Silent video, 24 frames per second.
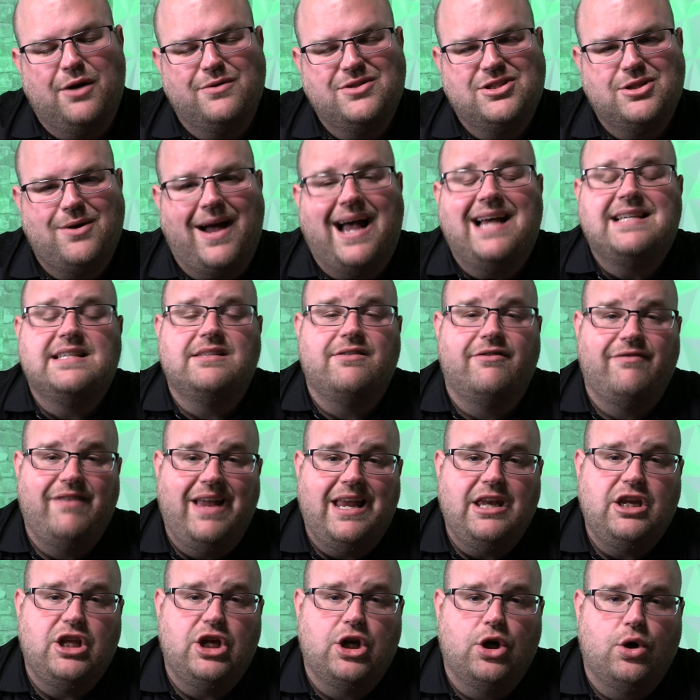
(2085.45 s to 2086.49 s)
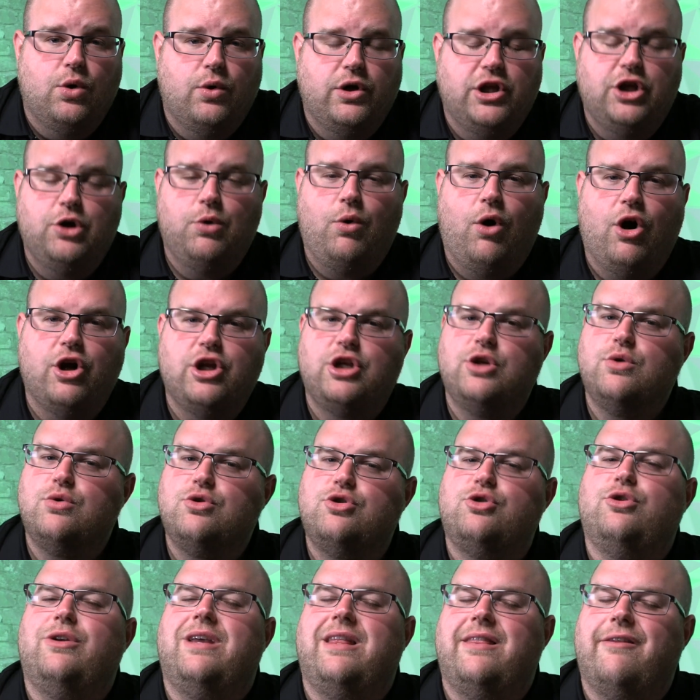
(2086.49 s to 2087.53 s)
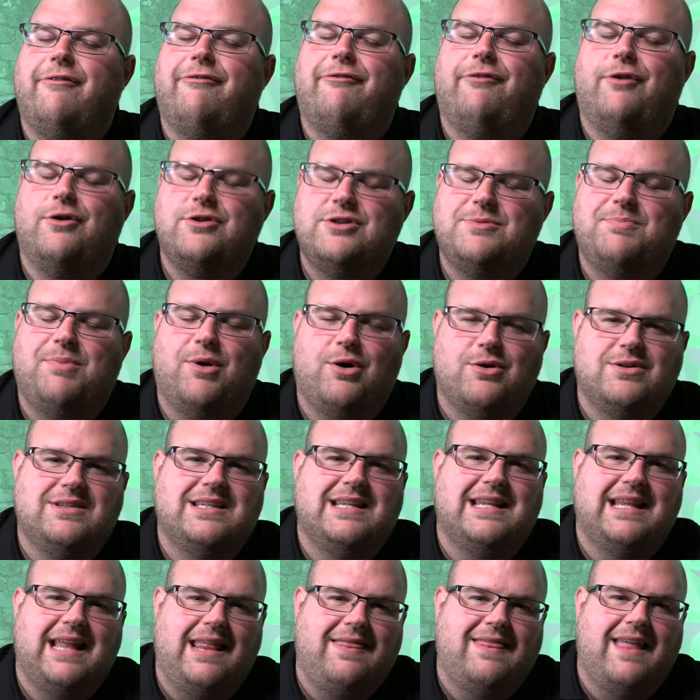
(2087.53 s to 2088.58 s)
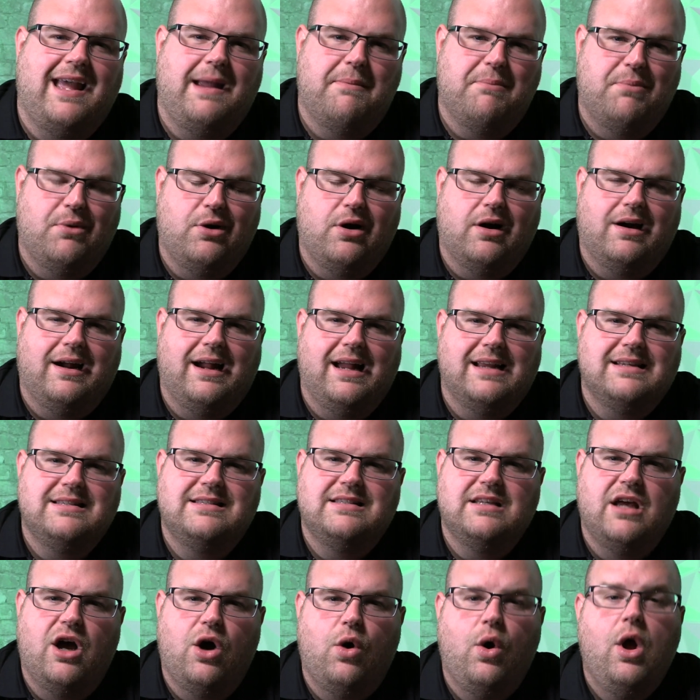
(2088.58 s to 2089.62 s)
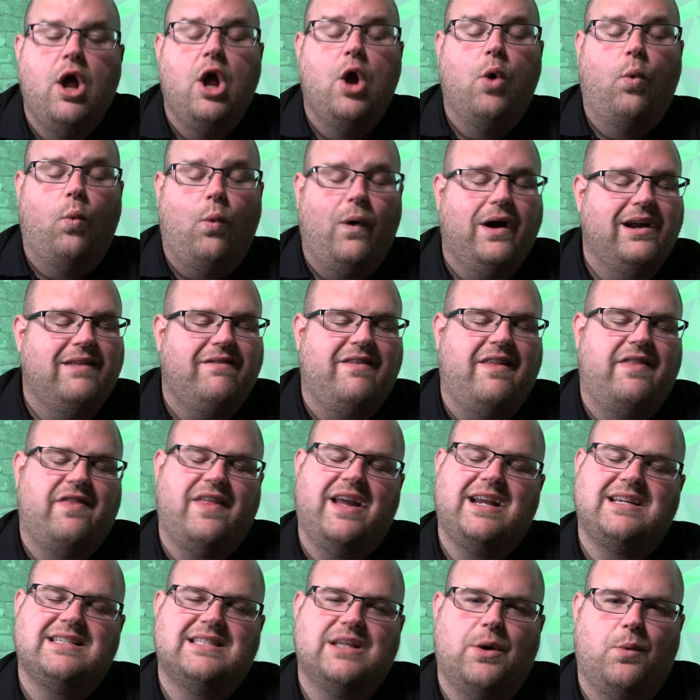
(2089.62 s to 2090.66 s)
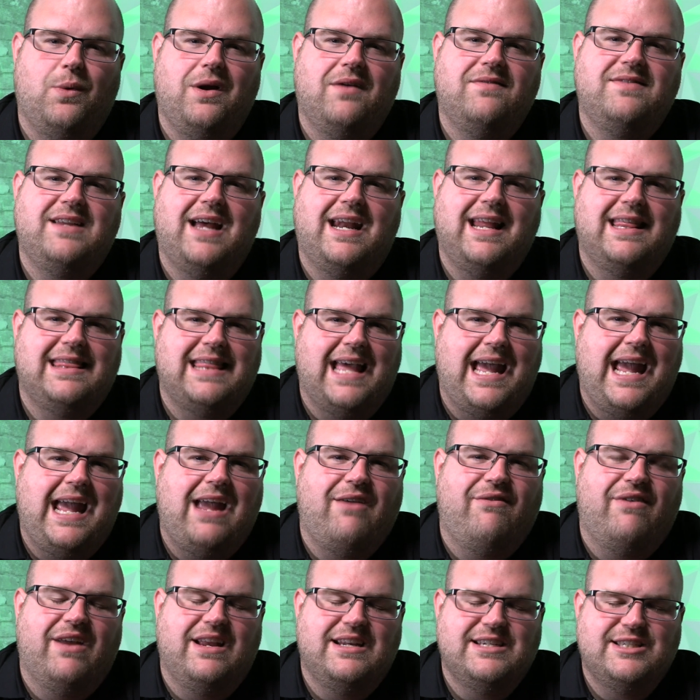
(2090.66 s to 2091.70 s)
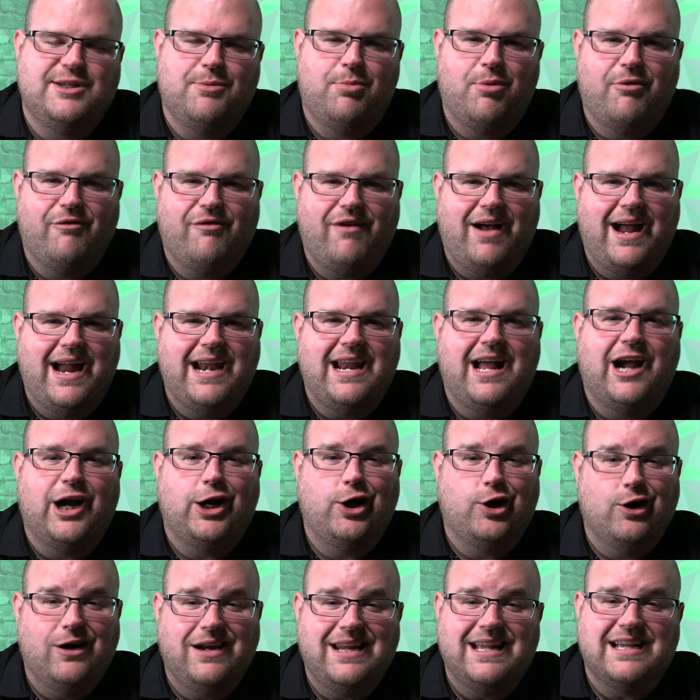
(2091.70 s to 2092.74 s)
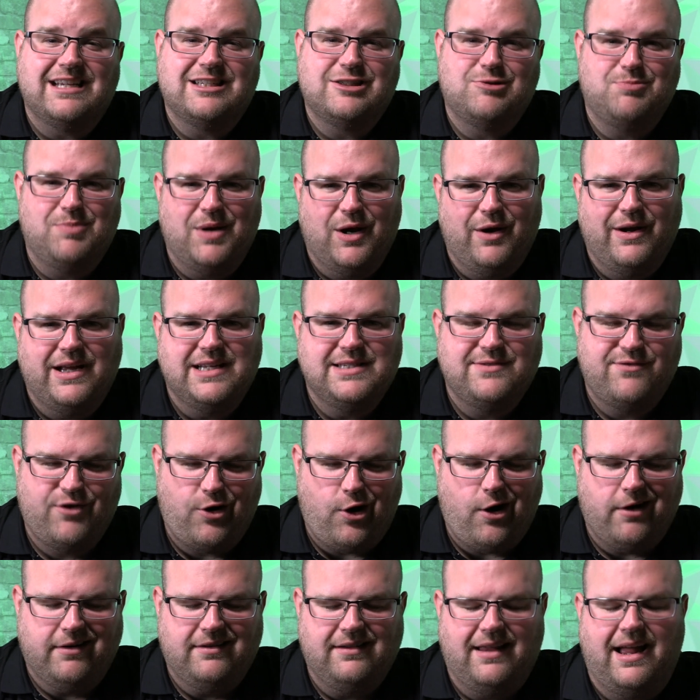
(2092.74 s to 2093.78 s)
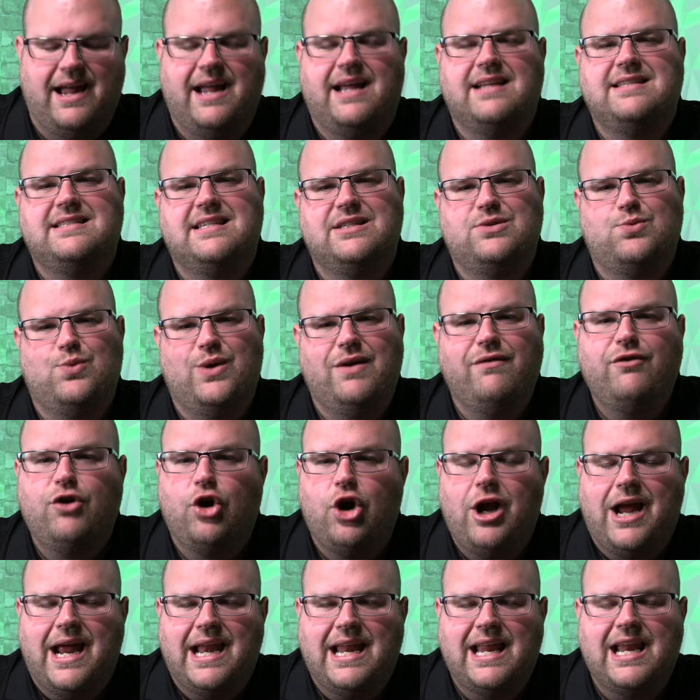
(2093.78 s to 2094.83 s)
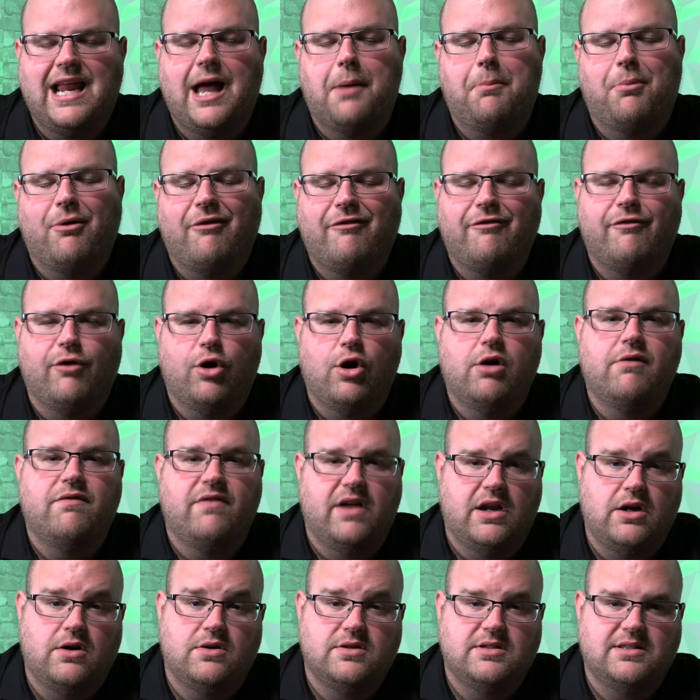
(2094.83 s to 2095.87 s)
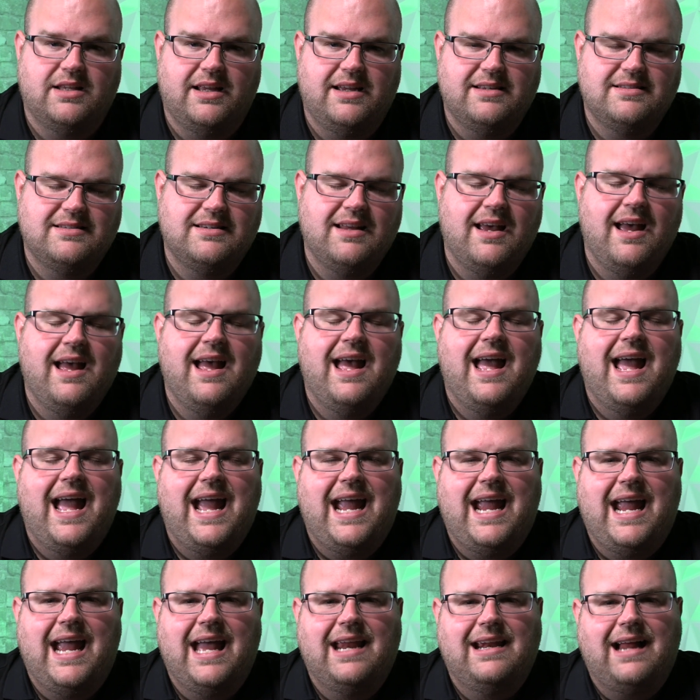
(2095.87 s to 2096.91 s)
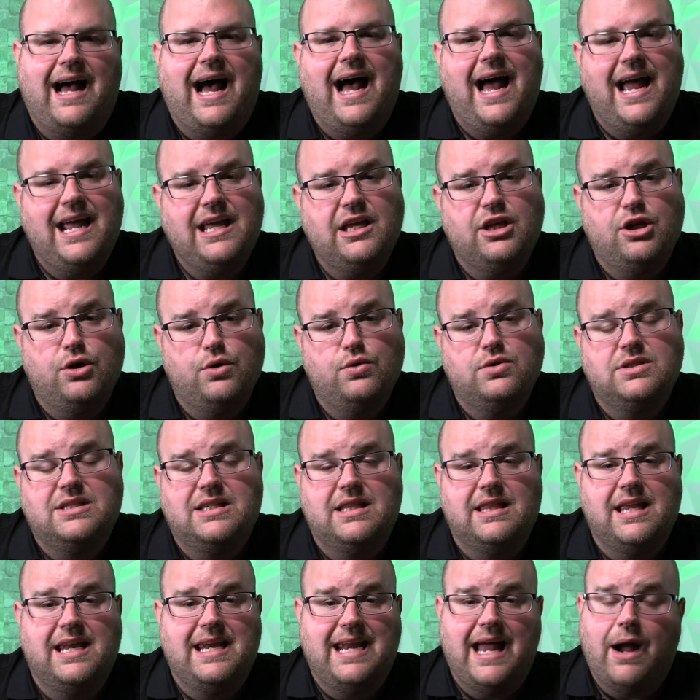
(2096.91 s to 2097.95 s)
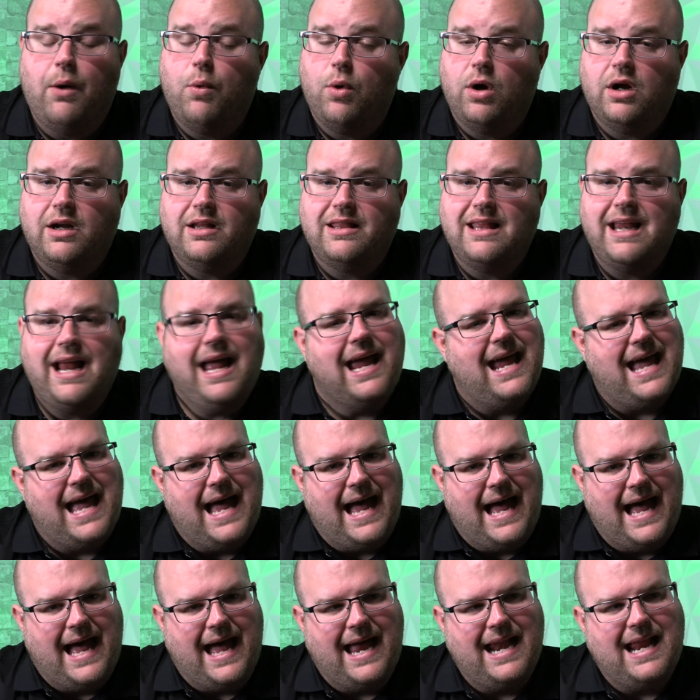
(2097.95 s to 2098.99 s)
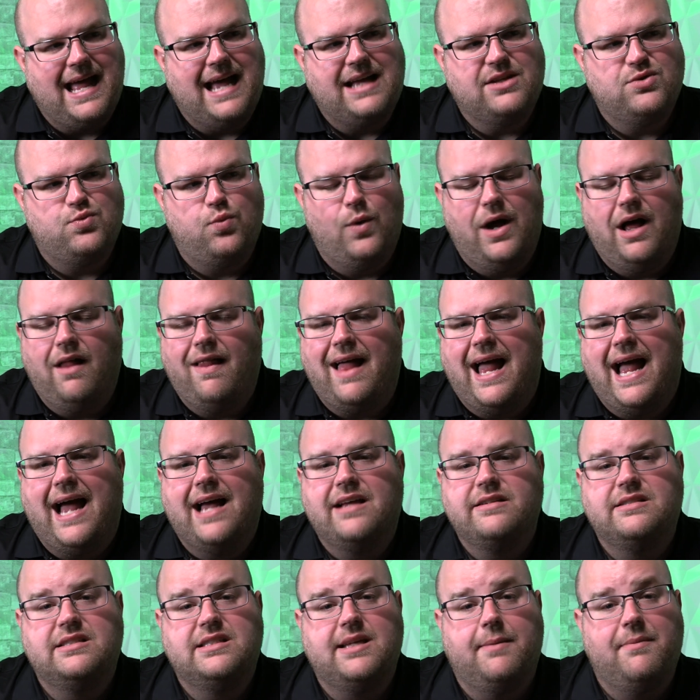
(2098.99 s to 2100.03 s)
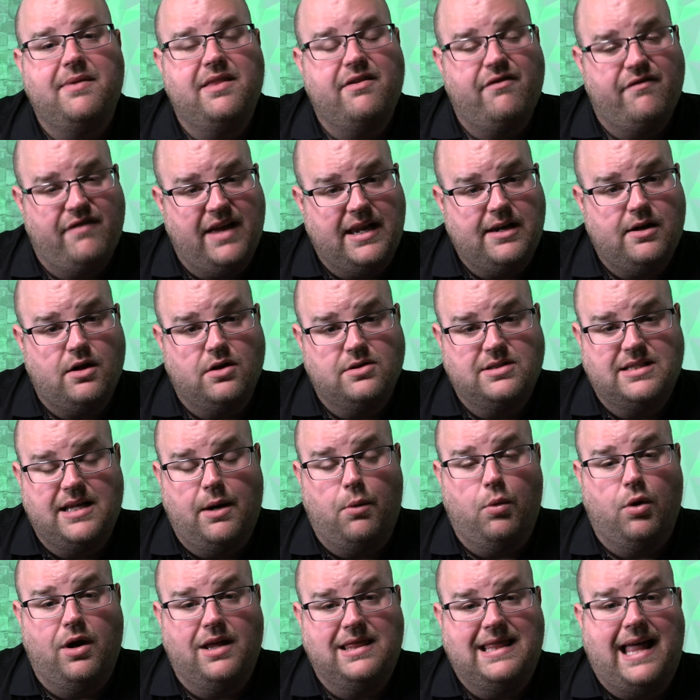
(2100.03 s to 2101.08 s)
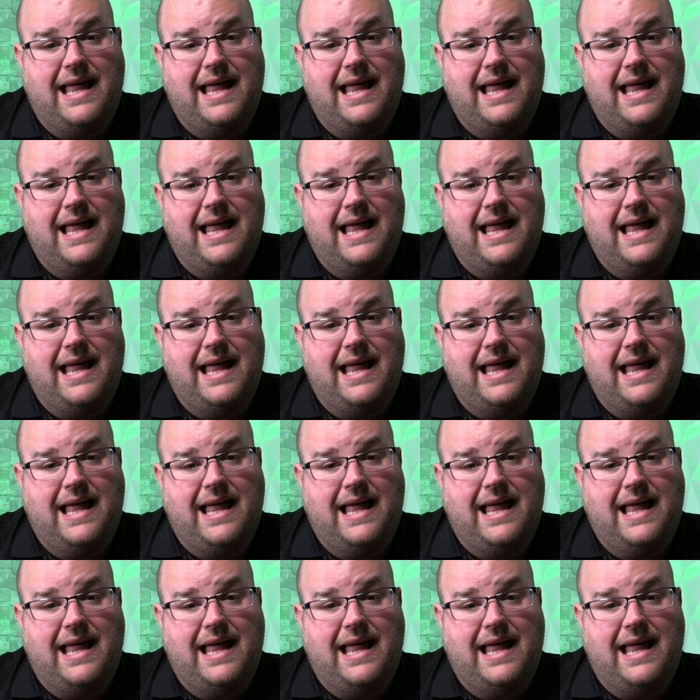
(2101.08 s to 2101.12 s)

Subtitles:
So as a venue, you are usually the first person that they book. And so one of the things that we've done at The Haven to provide a good experience for our clients is we've created a preferred vendors list. And I used the network that I had, as well as some of the vendors that were in